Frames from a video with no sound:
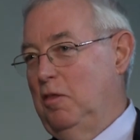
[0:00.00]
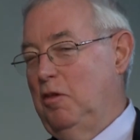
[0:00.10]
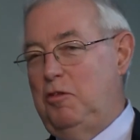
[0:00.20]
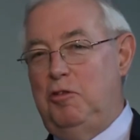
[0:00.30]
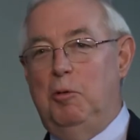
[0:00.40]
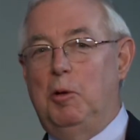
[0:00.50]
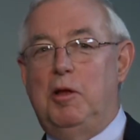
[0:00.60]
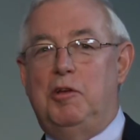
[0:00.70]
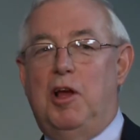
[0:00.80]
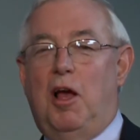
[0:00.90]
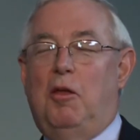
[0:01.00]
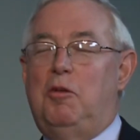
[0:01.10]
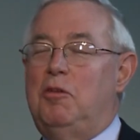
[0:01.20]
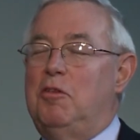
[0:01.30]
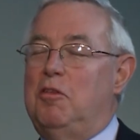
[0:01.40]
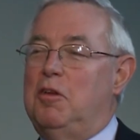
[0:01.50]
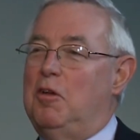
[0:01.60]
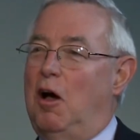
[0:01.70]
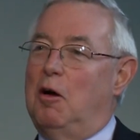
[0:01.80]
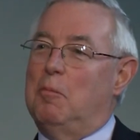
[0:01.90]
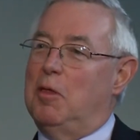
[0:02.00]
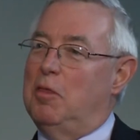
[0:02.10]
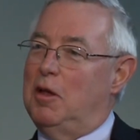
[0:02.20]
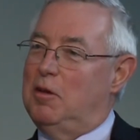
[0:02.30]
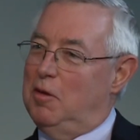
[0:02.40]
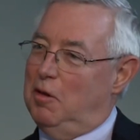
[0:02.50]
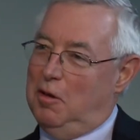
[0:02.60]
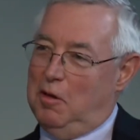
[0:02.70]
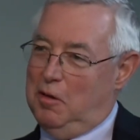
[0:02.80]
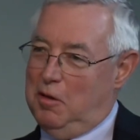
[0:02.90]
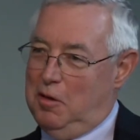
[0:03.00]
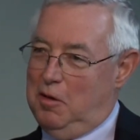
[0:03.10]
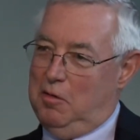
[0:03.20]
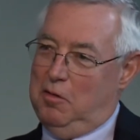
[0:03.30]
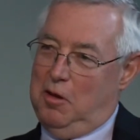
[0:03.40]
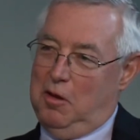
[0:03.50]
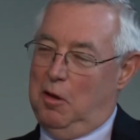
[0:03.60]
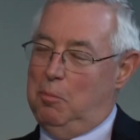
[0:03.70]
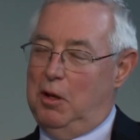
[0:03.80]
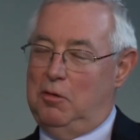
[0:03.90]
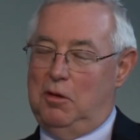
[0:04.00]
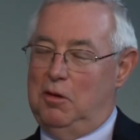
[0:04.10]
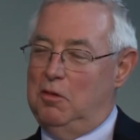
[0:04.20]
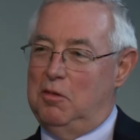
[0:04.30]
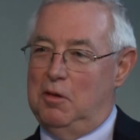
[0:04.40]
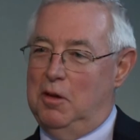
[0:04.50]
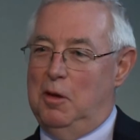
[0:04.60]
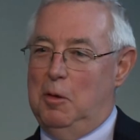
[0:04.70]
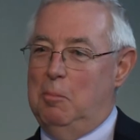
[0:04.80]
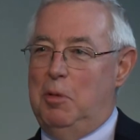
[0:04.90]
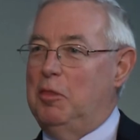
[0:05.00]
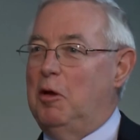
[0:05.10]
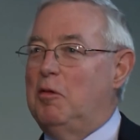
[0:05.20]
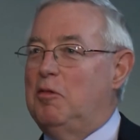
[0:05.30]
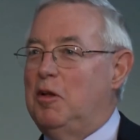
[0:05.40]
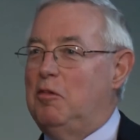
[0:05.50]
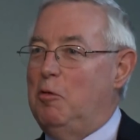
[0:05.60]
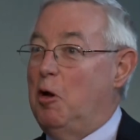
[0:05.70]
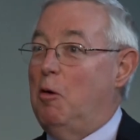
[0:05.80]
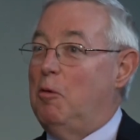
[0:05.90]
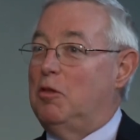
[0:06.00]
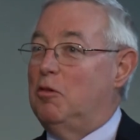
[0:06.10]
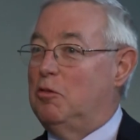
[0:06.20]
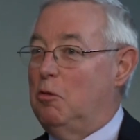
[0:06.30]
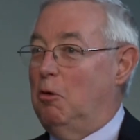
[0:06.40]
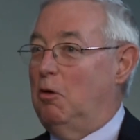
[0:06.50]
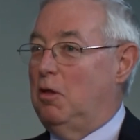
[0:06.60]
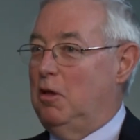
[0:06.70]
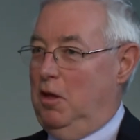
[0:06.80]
This really challenges the dogma that, as Dion mentioned, has been there since we all went to school.